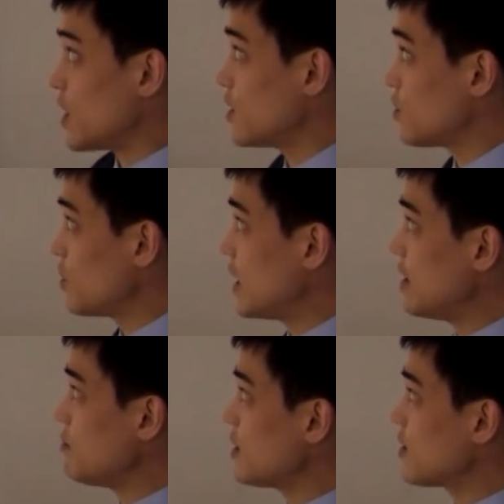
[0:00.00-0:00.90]
and it will
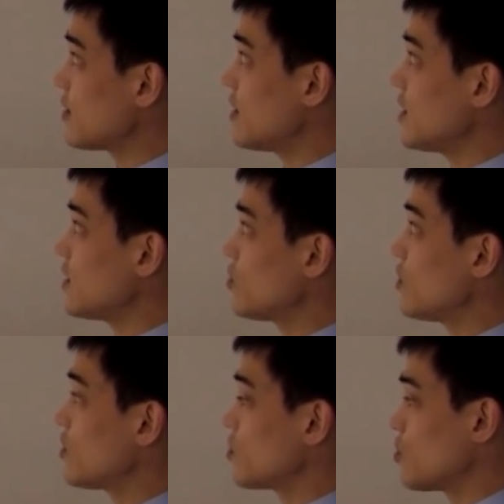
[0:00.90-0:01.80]
limit the signal to
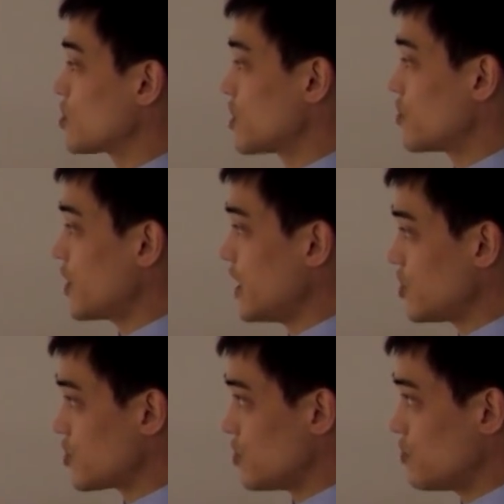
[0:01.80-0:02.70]
distortion
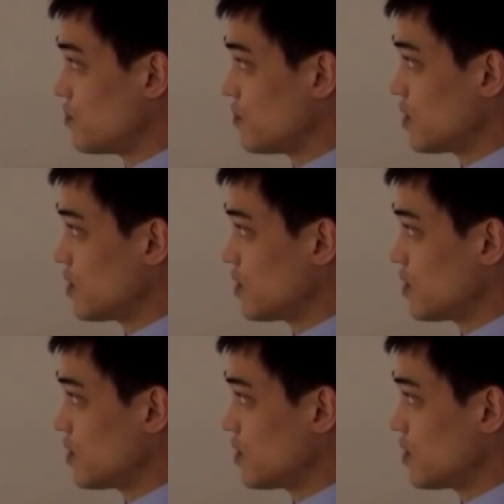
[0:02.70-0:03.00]
ratio.